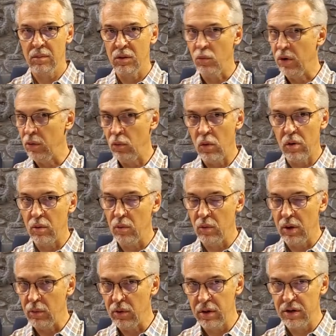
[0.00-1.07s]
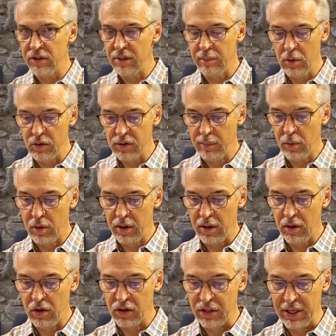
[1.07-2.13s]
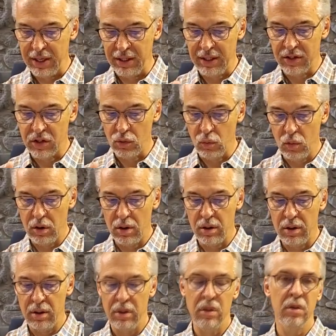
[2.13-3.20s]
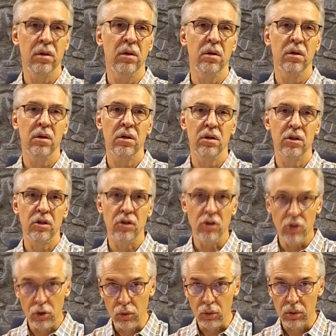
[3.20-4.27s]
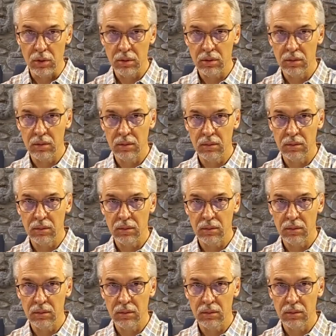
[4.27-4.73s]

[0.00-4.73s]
What, what, what word is the most important to understand? It's the word you.